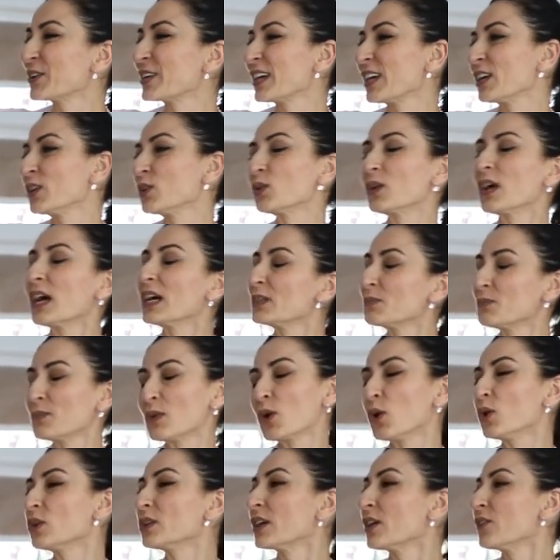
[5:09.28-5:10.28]
Okay, you got me
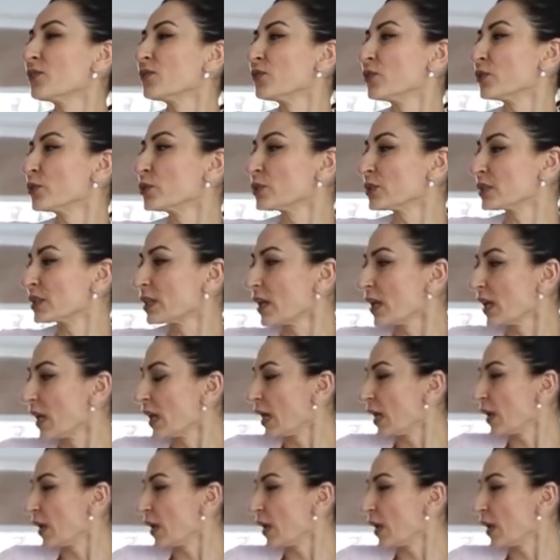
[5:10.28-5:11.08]
all confused.